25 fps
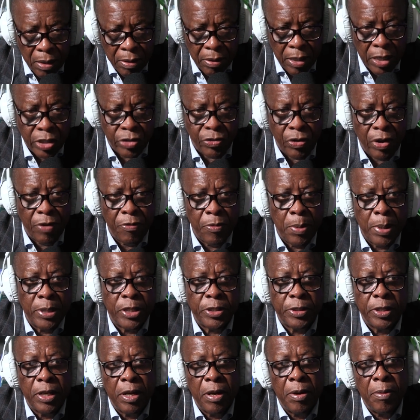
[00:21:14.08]
Thanks very
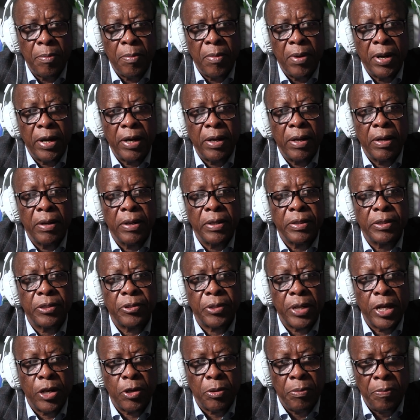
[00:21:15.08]
much, Mariana
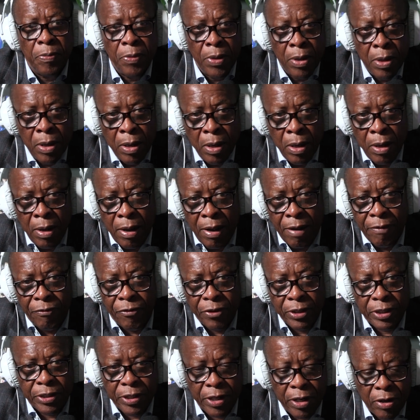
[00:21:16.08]
Strydom, a
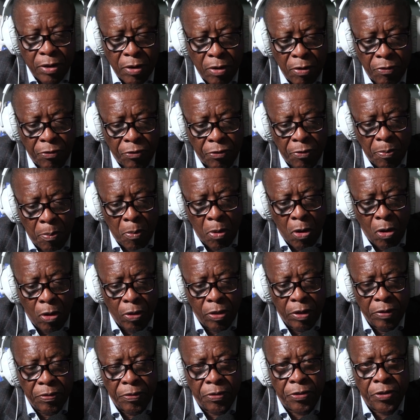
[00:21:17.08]
veteran of more
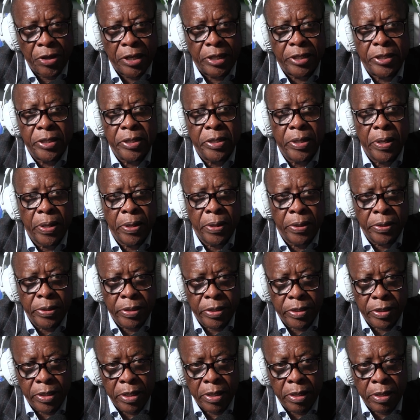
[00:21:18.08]
than 30
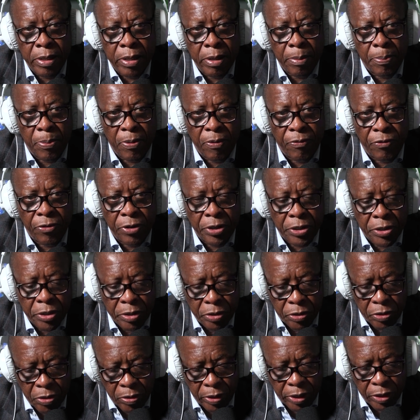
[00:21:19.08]
years in the
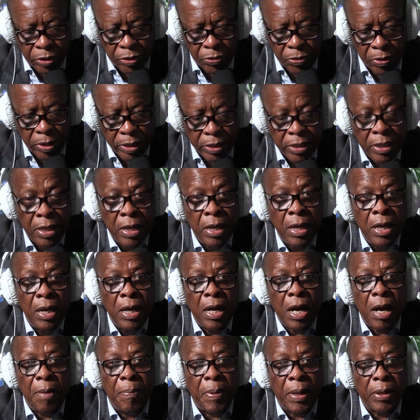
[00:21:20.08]
profession, talking to us
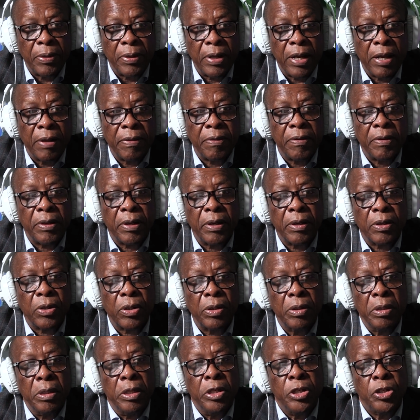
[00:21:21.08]
about ethical
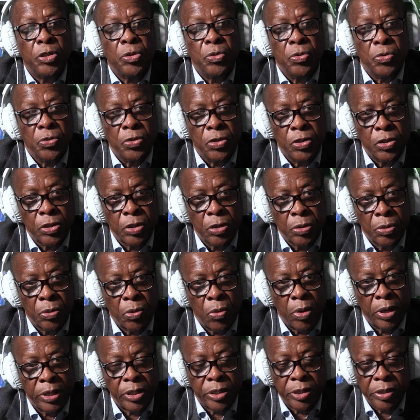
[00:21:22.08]
issues or
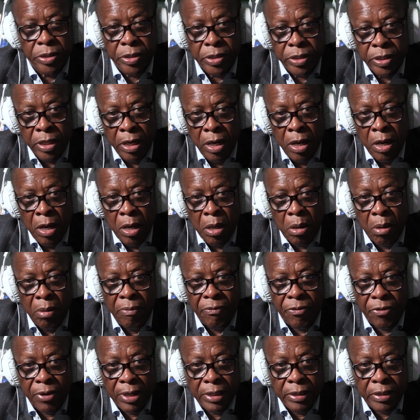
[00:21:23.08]
questions
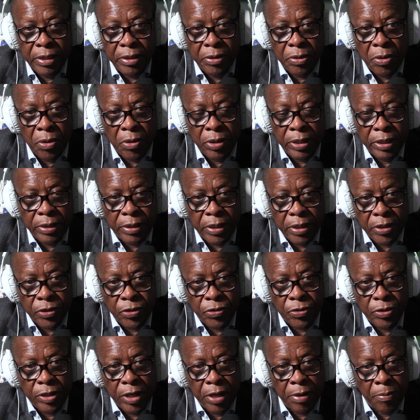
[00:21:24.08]
confronting
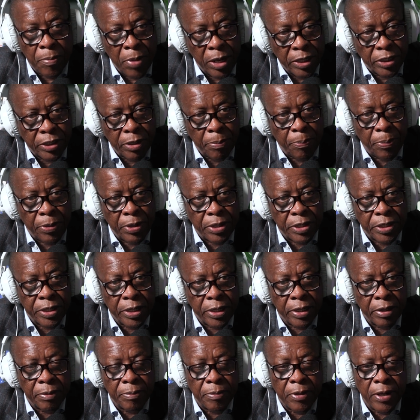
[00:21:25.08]
auditors today. Much
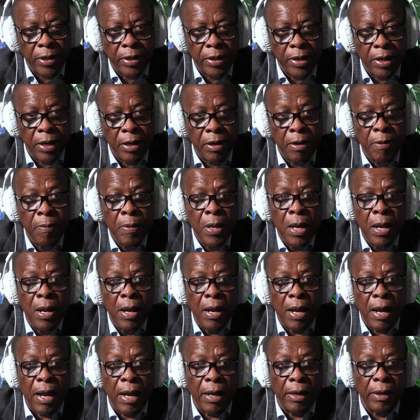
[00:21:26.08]
appreciated, Mariana.
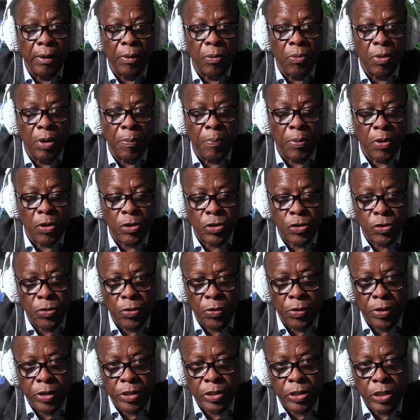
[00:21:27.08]
And we brought
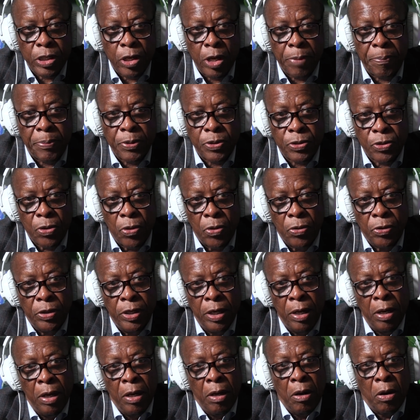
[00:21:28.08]
you this
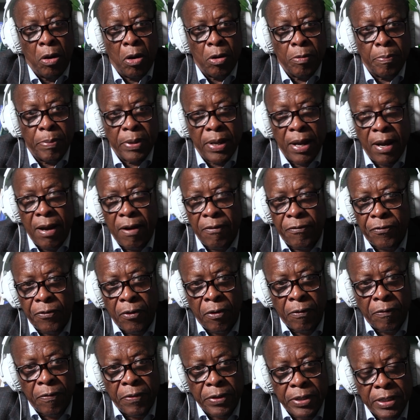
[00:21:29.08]
episode on behalf
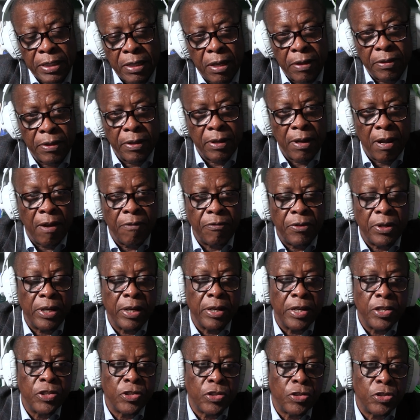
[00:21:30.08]
of the Southern
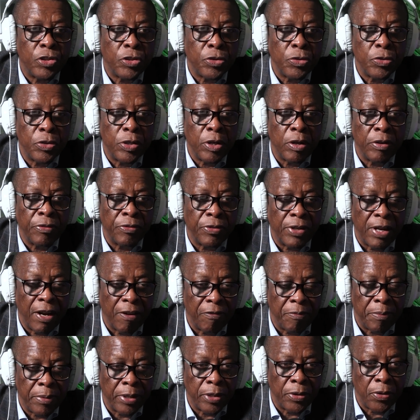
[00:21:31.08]
African Institute of
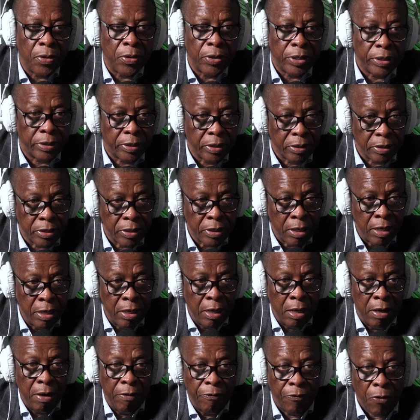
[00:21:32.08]
Government Auditors.
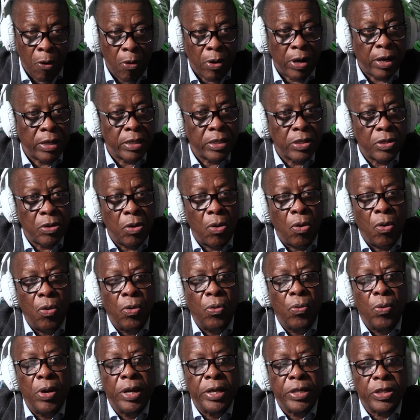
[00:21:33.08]
Focus
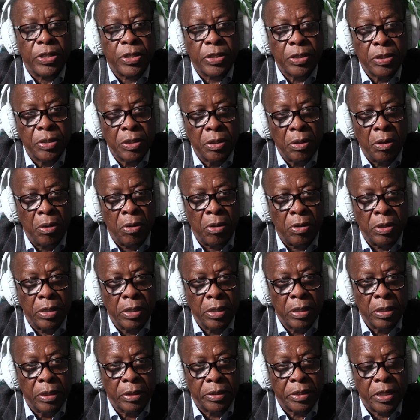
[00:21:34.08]
always
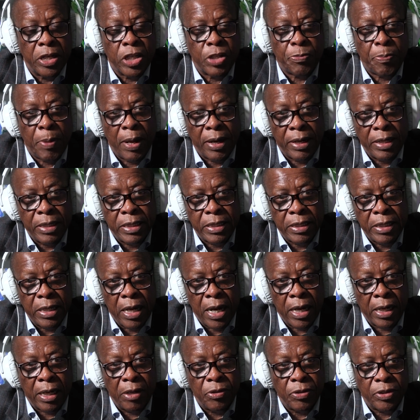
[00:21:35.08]
on transparency,
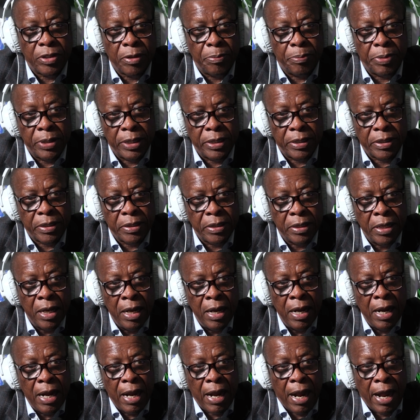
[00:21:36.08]
accountability,
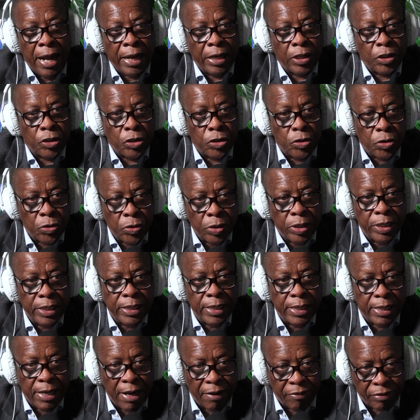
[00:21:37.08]
and
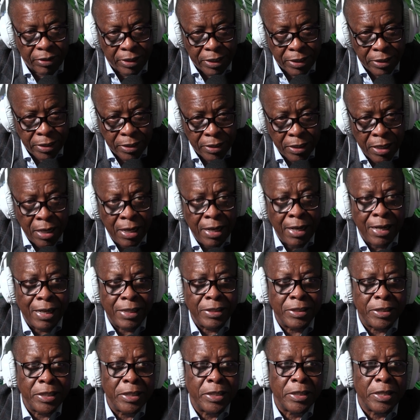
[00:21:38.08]
good governance.
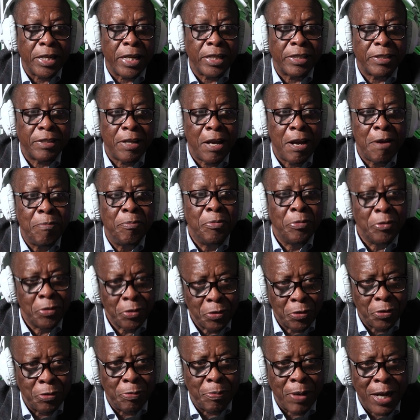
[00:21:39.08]
Until next time,
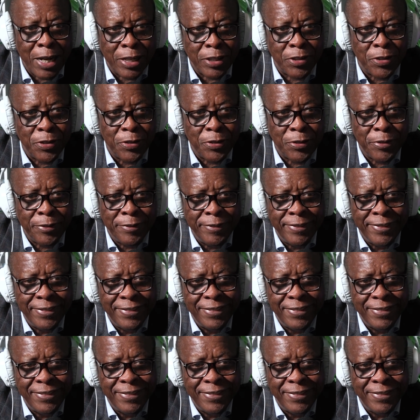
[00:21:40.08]
goodbye to you.